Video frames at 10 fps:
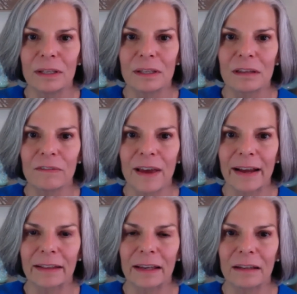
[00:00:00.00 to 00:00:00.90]
is the
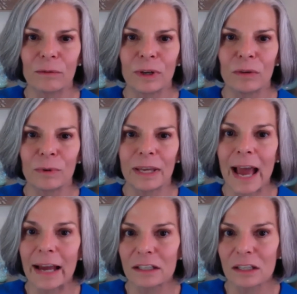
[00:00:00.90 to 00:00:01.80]
fact that when we
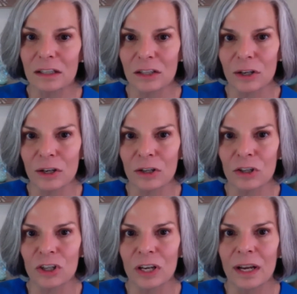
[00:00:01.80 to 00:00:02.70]
had to
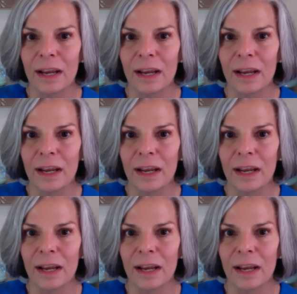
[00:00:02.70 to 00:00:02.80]
surge